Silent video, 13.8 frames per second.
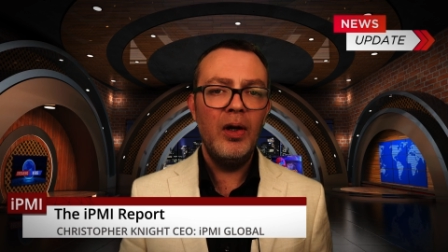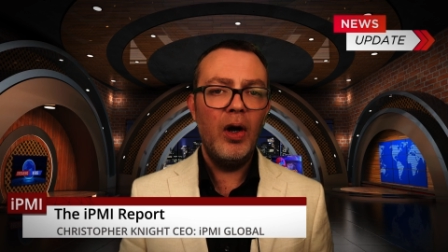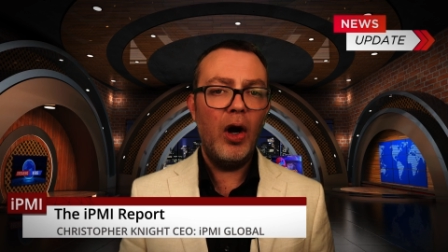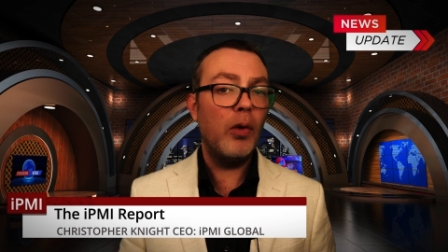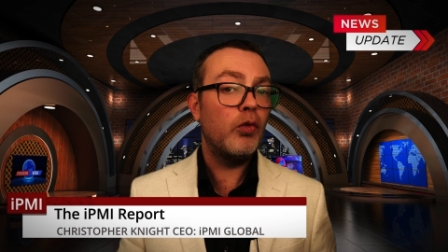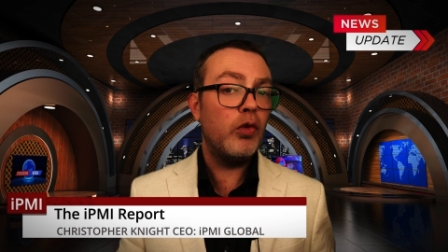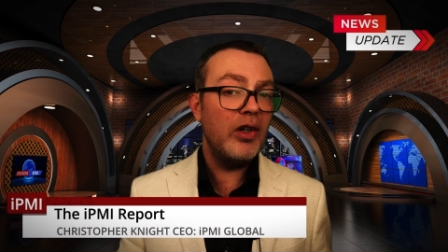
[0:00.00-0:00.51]

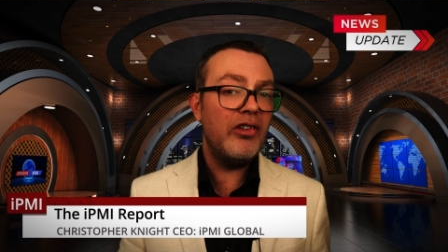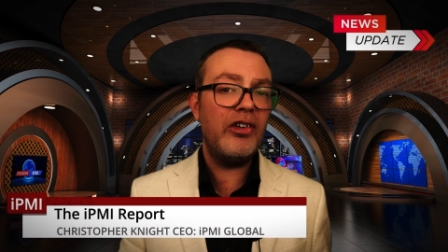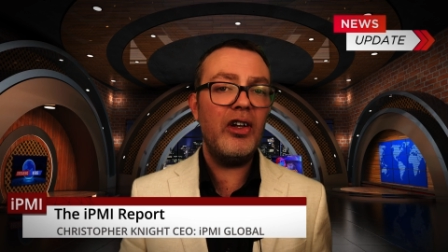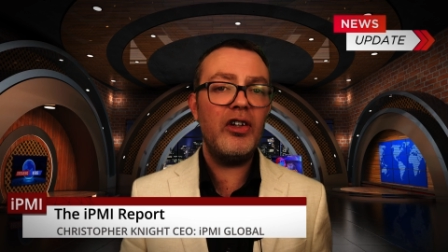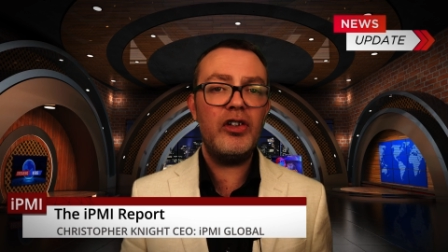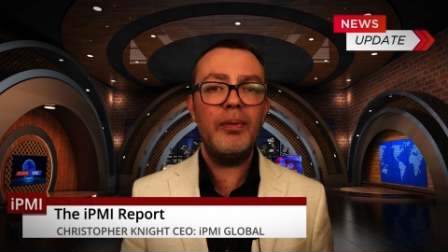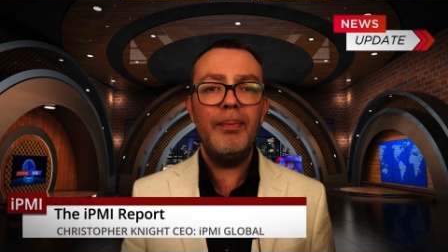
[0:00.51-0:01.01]
On
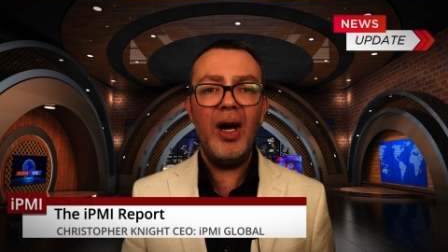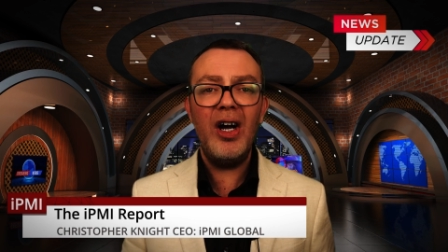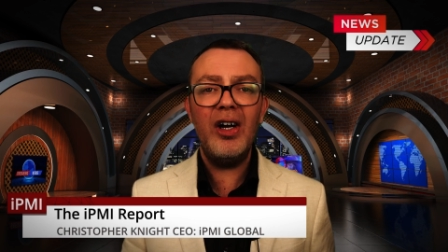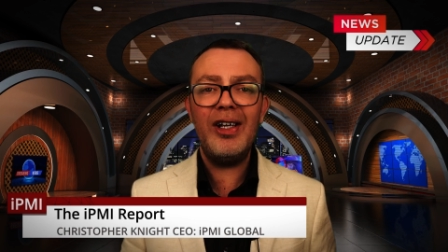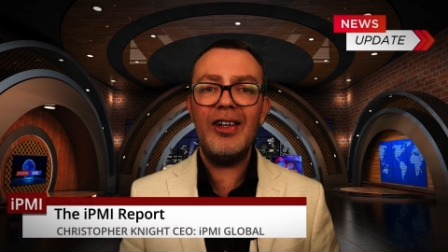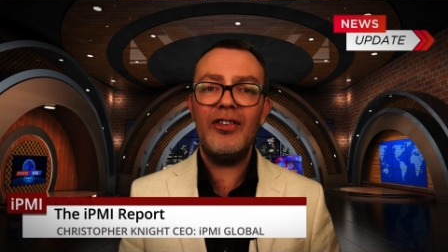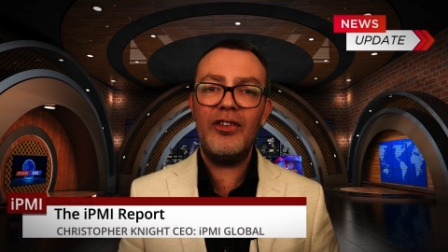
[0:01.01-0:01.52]
research and
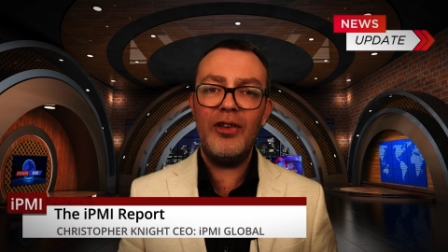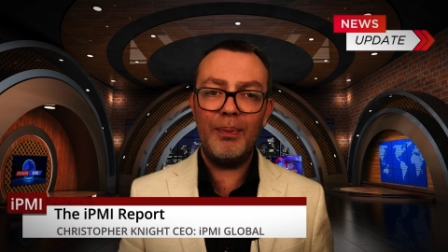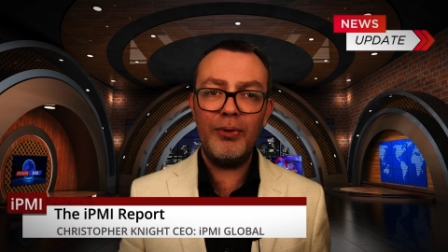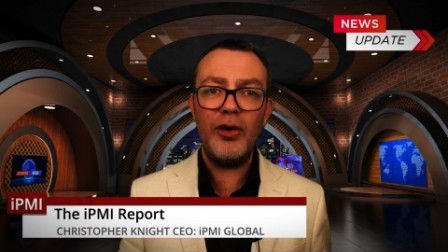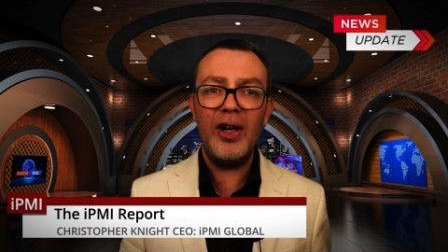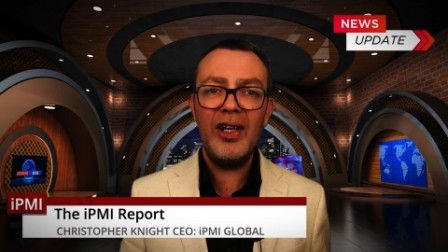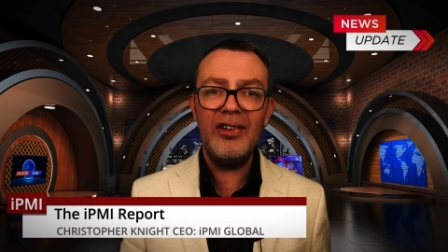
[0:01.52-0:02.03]
markets, the
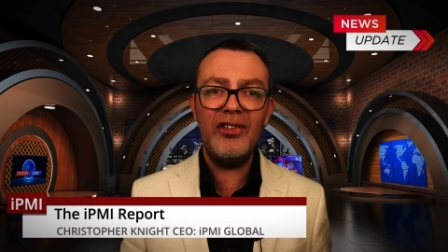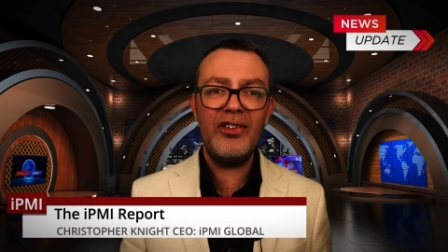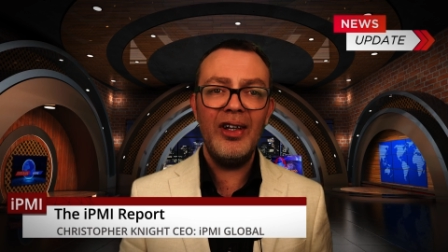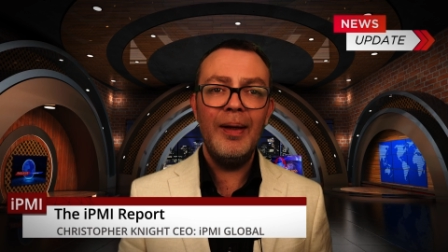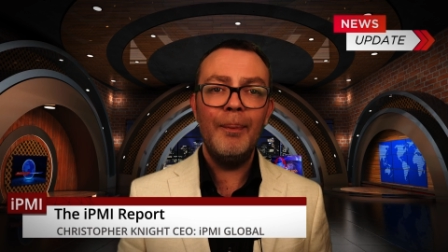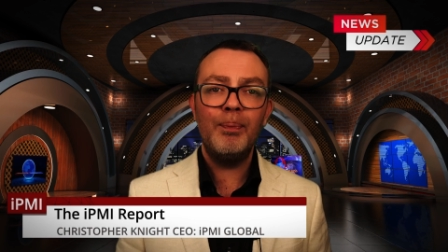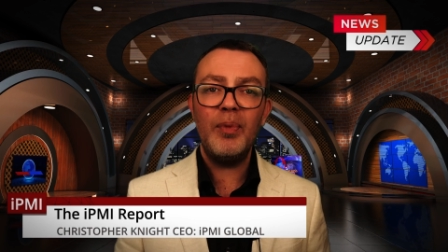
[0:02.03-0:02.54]
price
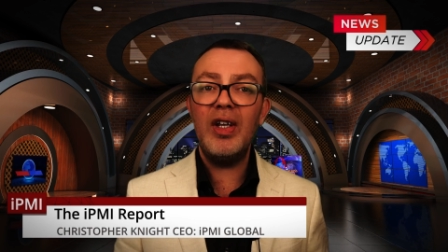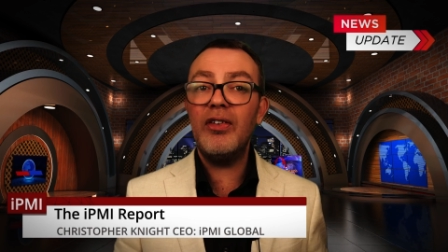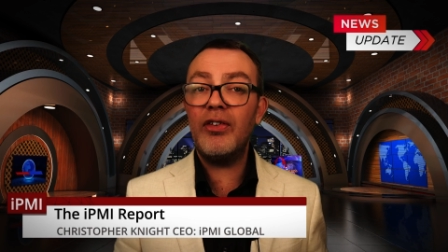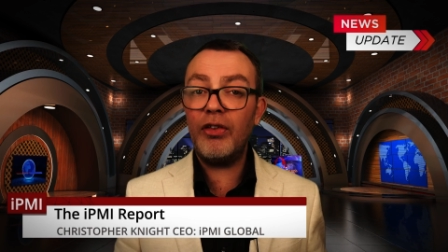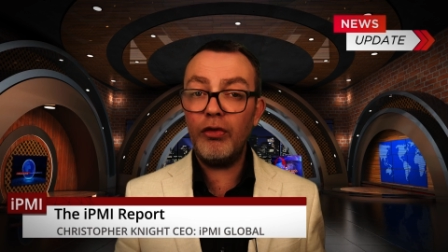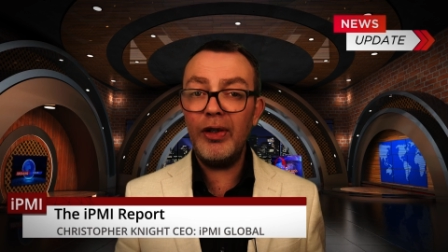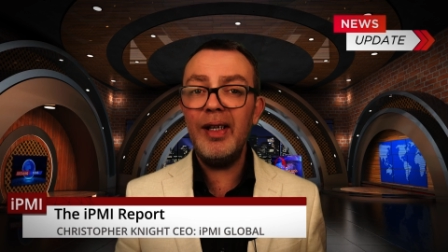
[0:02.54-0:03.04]
is
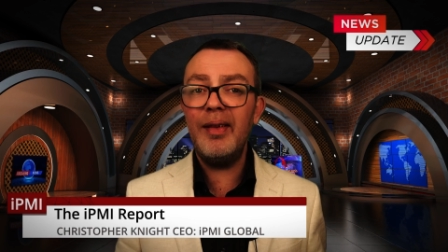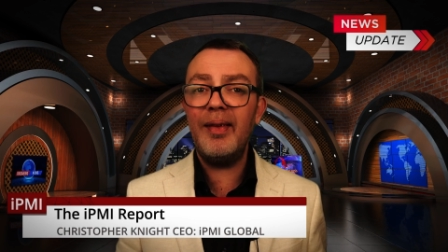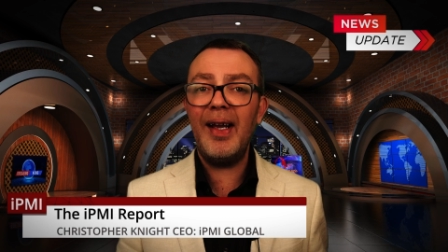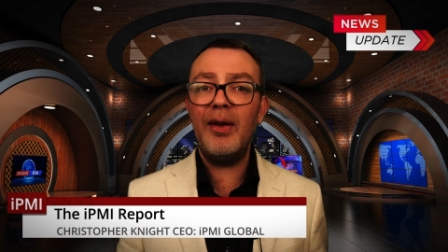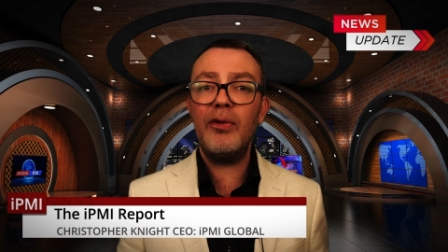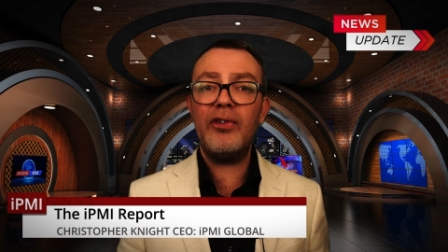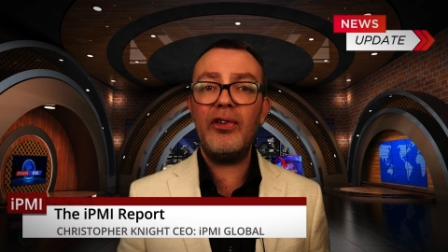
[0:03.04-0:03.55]

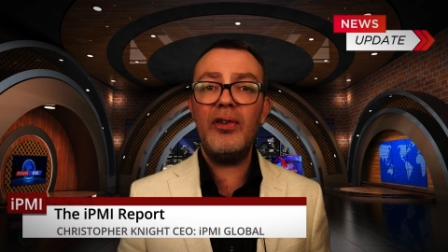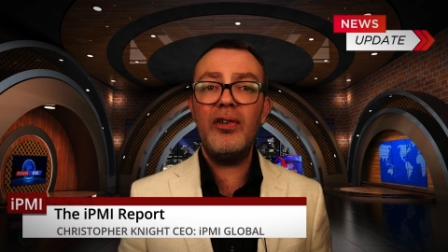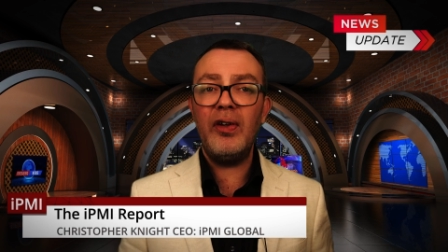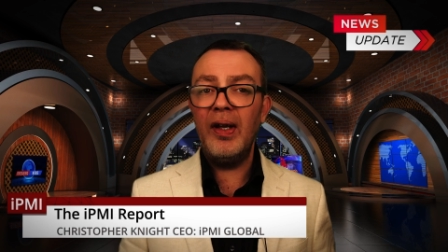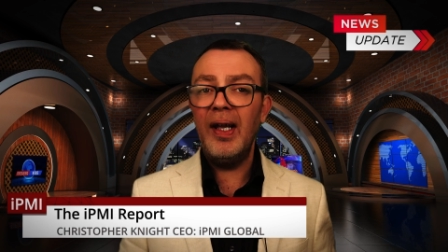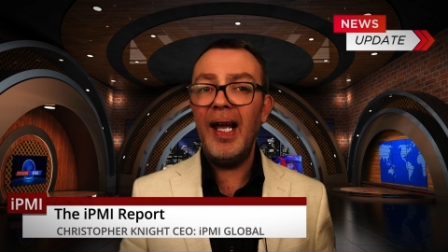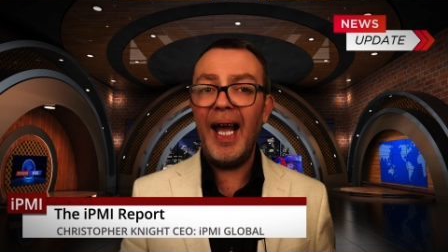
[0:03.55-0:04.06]

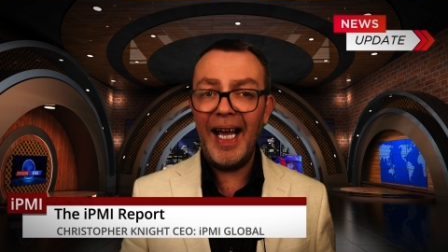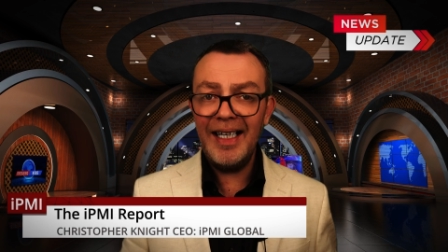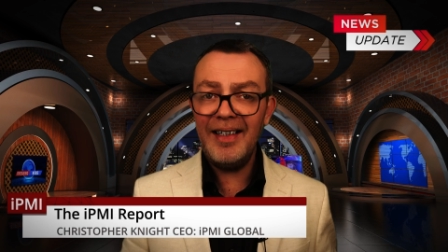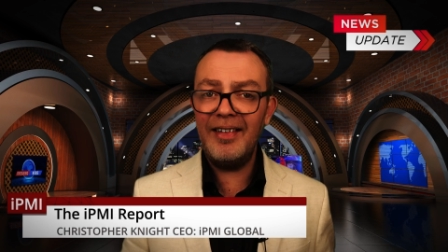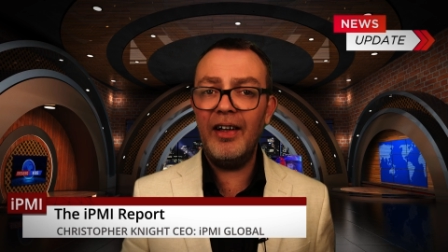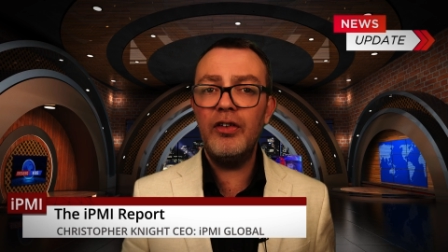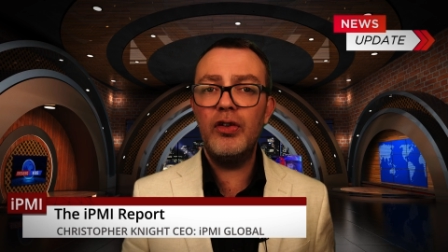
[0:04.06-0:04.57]

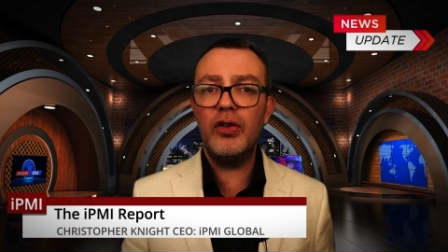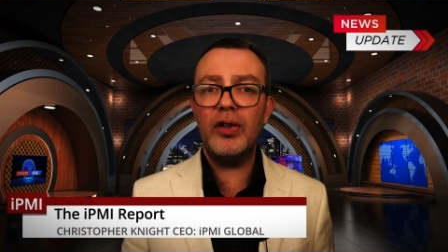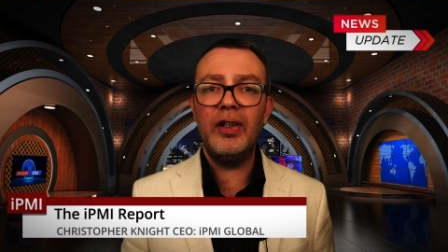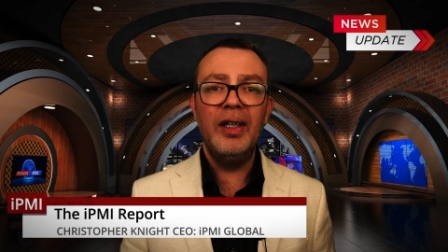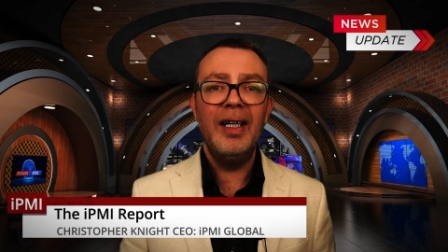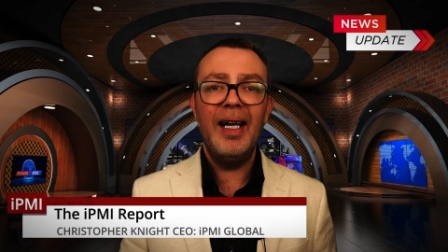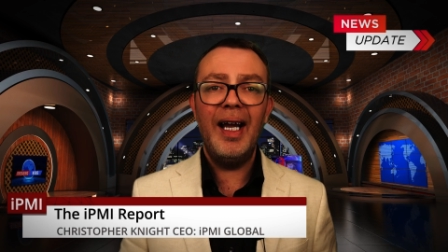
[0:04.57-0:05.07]

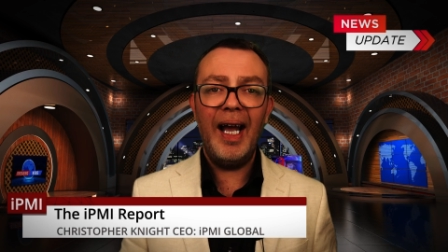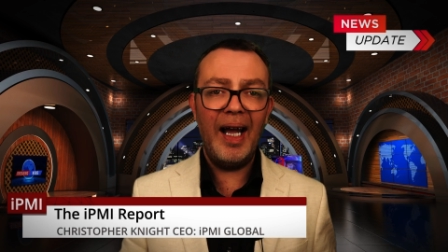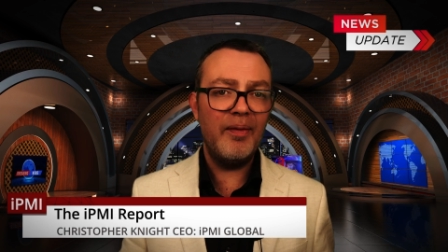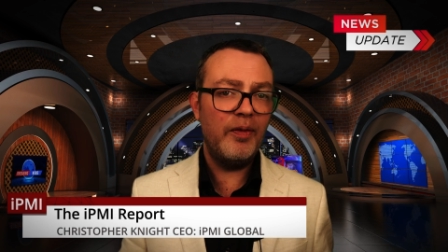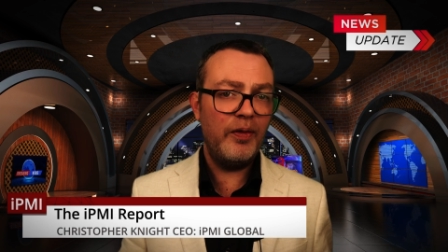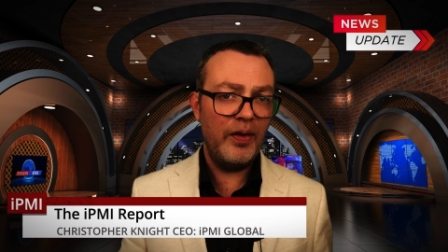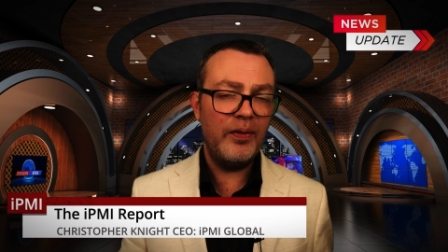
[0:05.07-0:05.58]

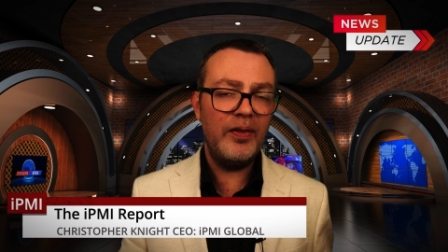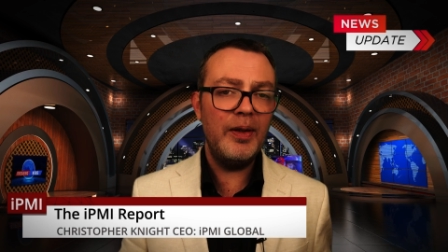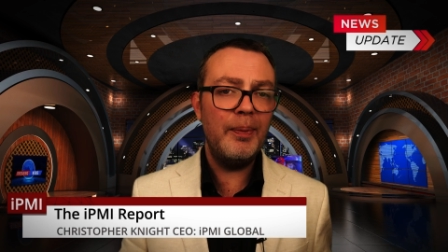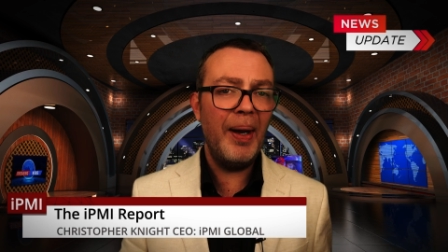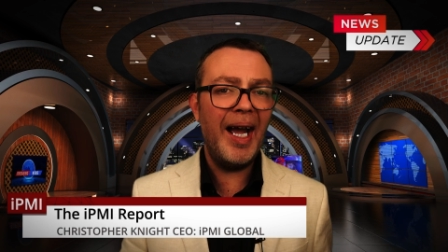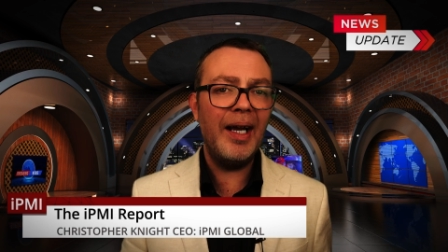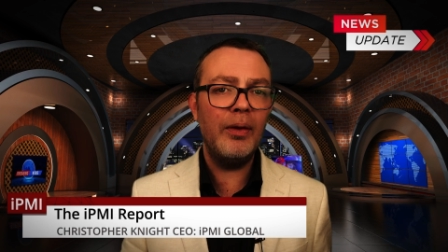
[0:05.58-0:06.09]

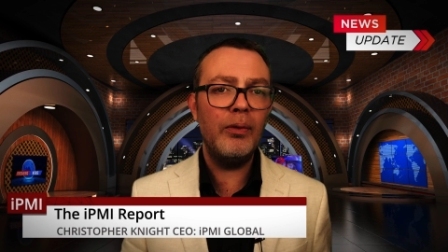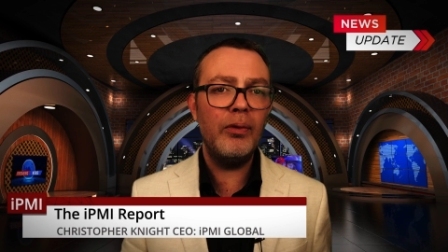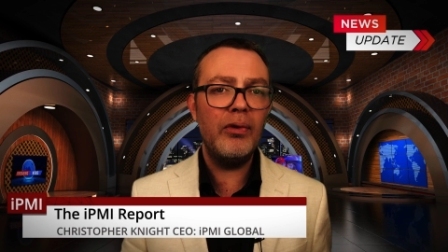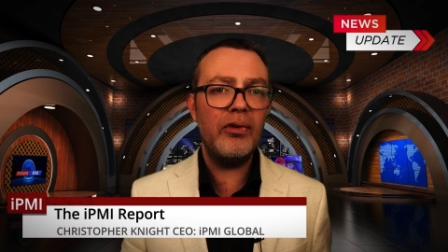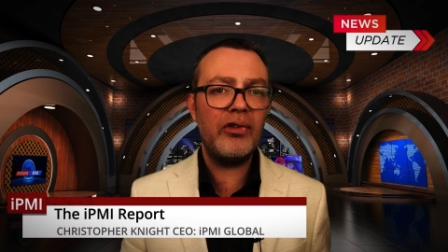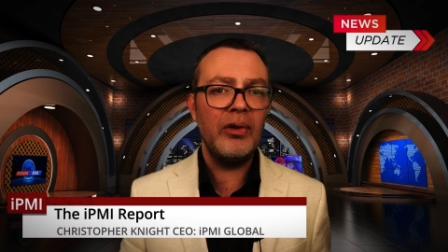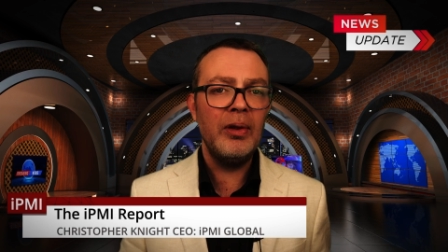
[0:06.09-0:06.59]

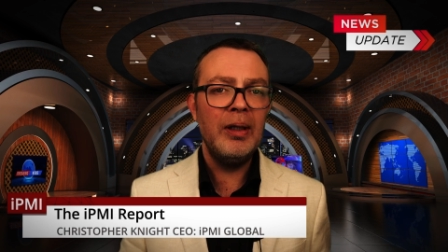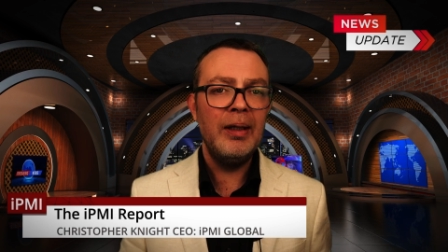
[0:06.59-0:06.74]
£3,850.